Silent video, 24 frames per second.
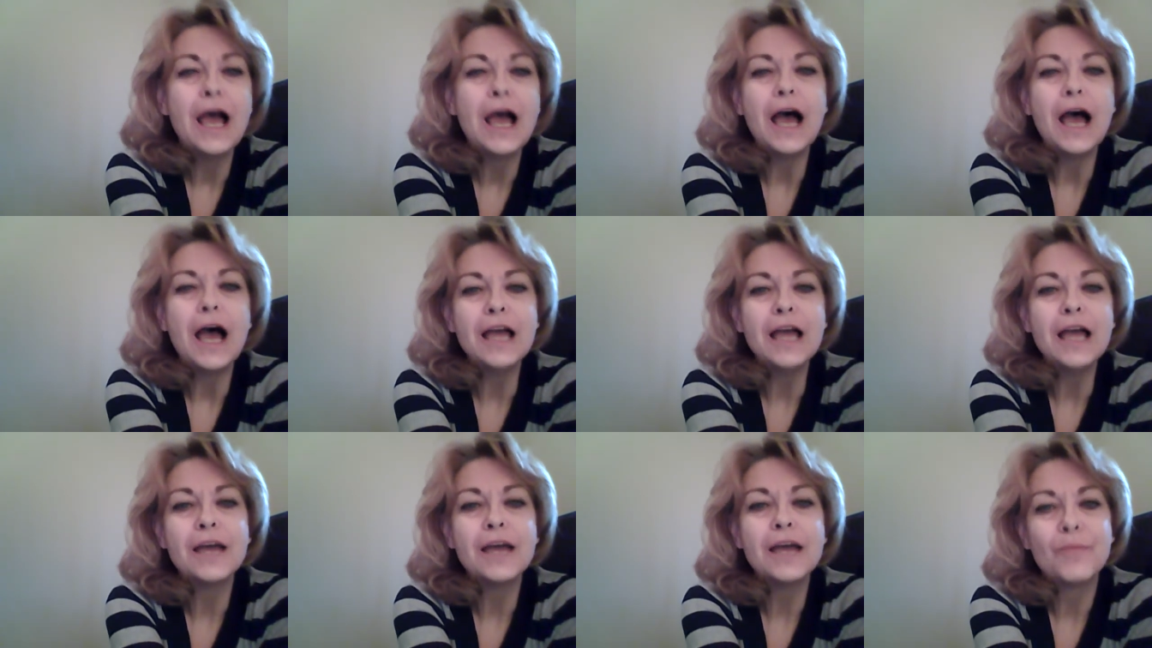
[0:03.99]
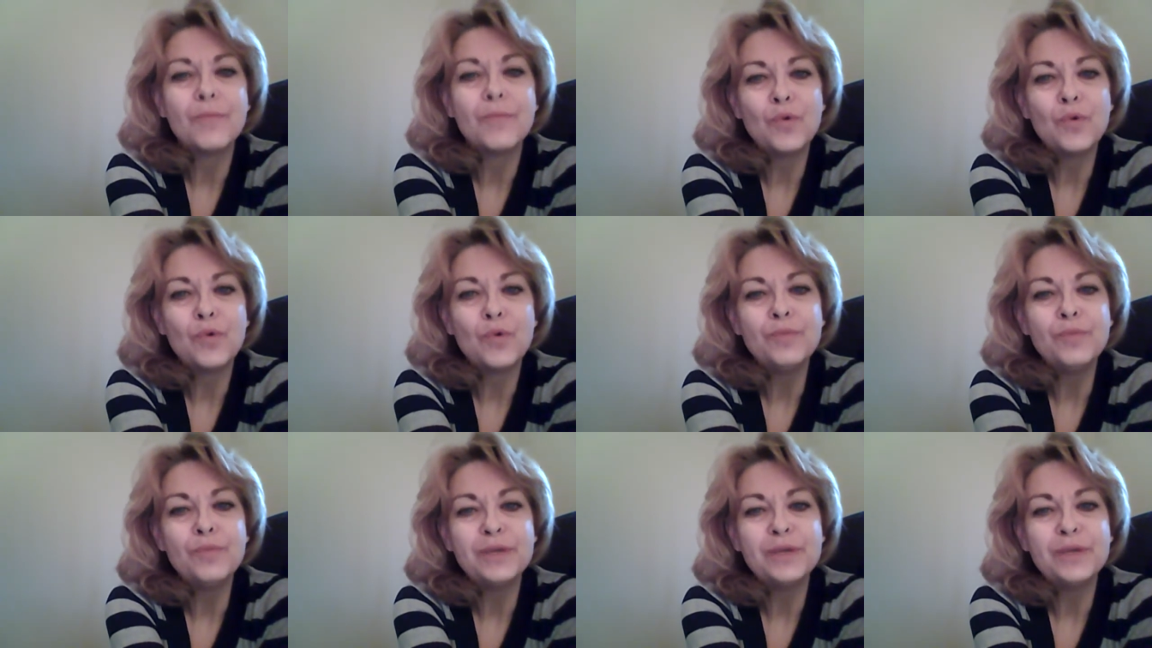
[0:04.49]
I got
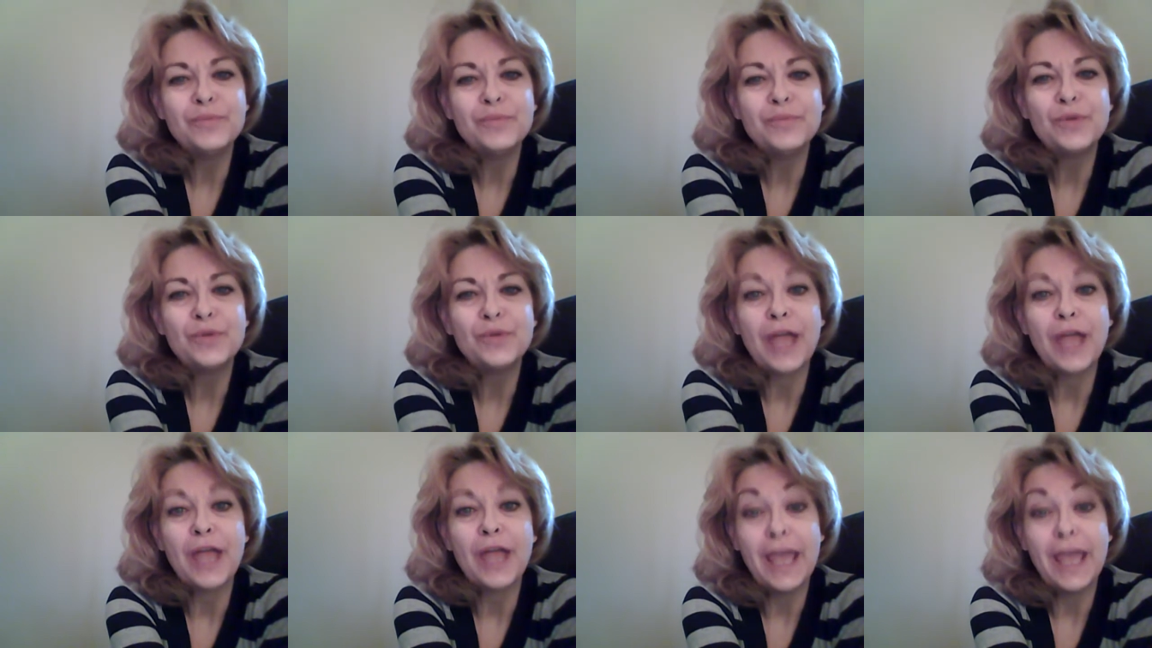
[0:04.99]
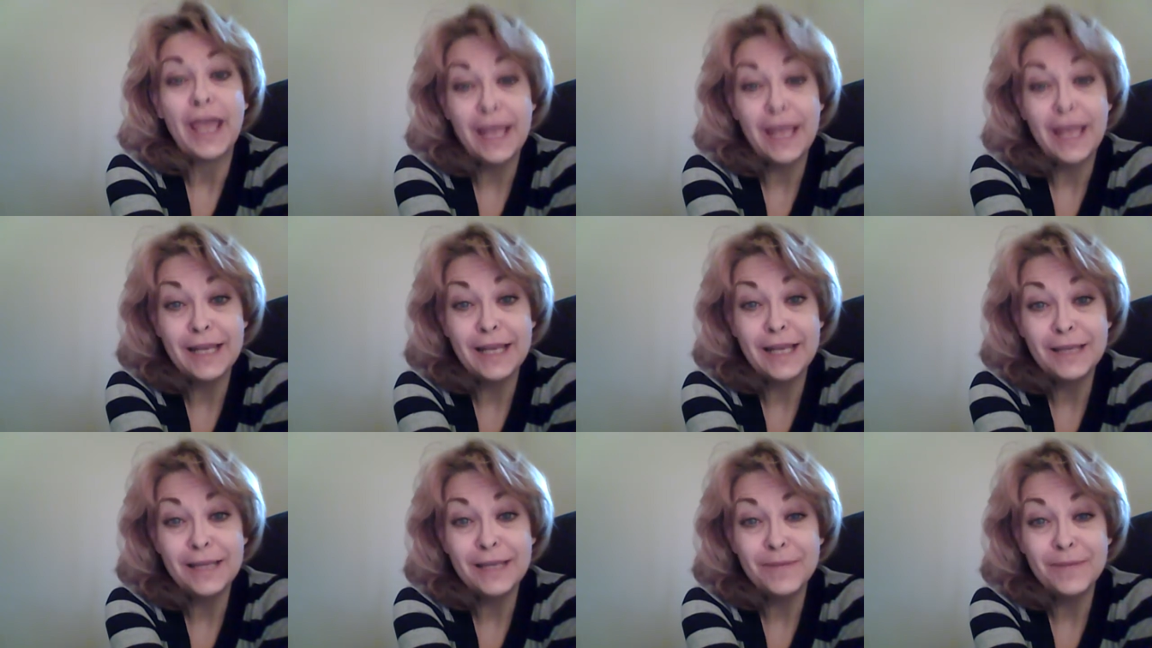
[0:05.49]
more people
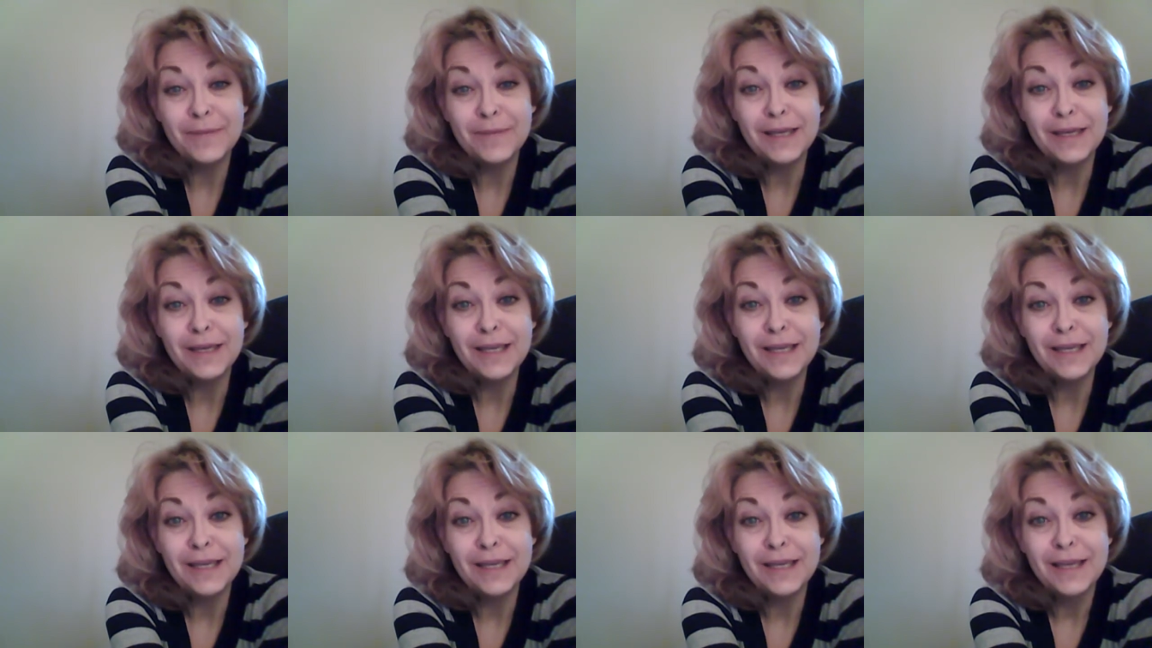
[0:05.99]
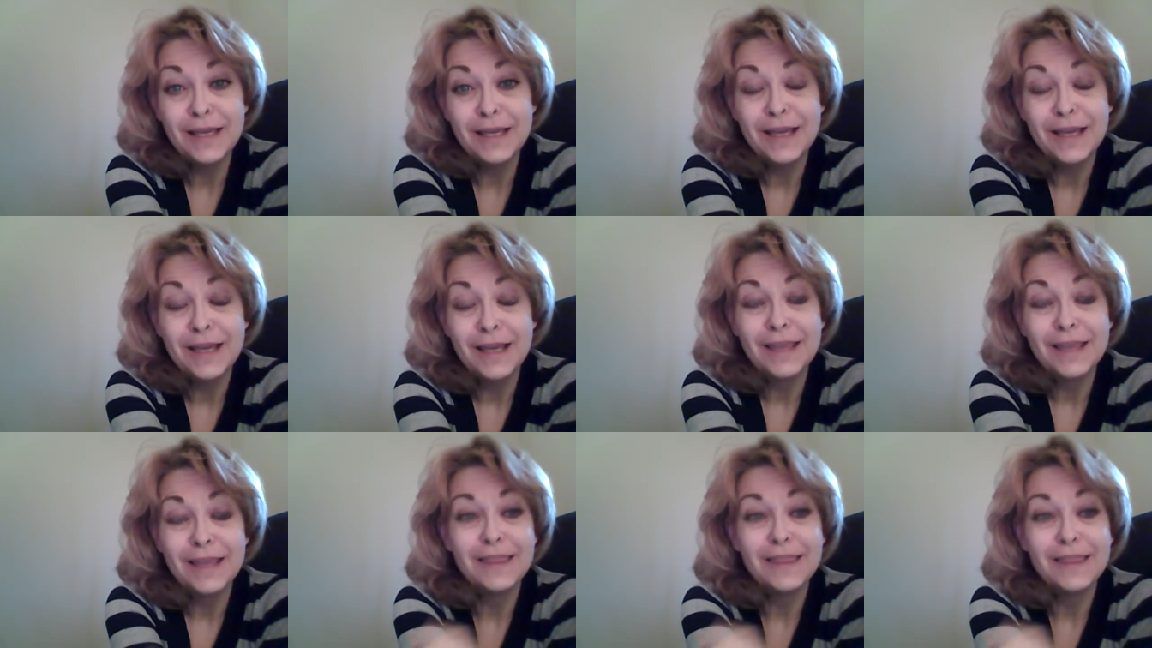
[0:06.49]
hating me
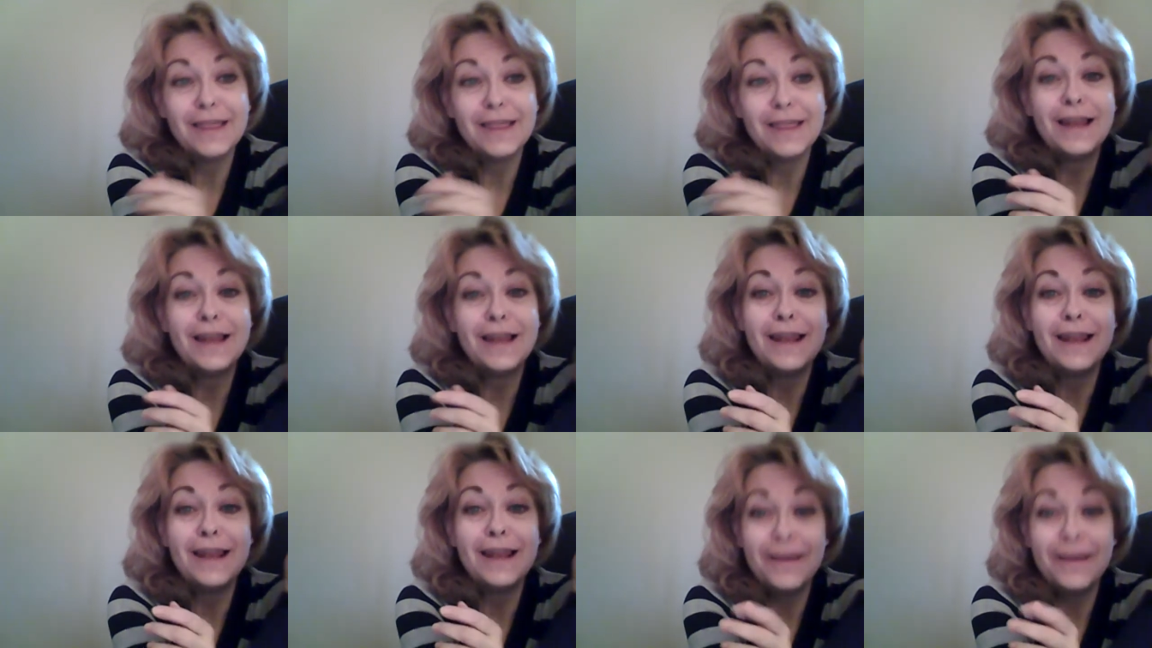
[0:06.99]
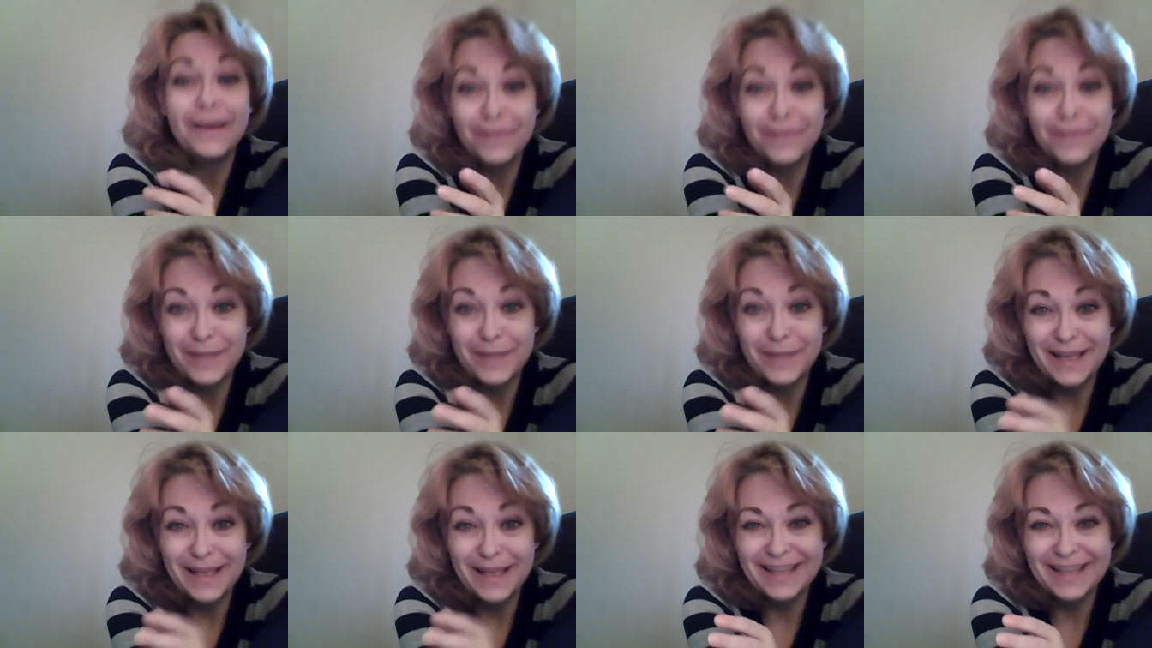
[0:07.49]
than loving
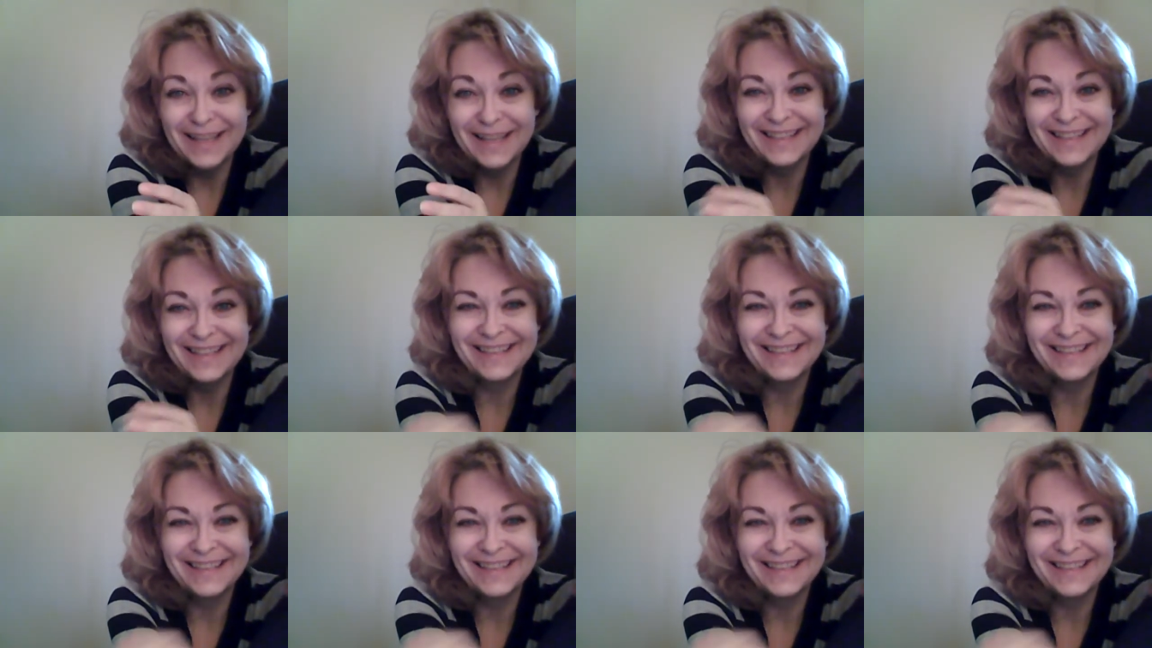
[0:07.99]
me.